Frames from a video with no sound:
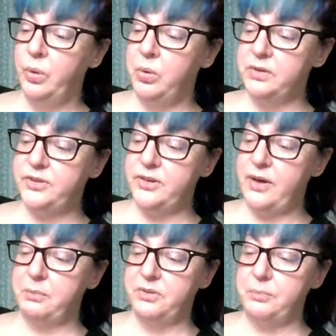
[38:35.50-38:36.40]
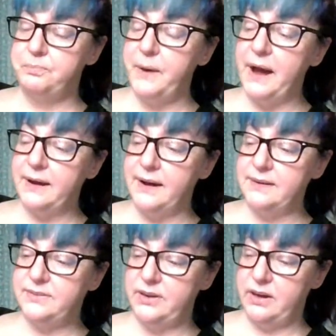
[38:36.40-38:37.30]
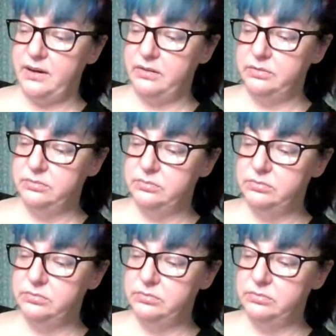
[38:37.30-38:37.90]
Horsey, that was a bad idea.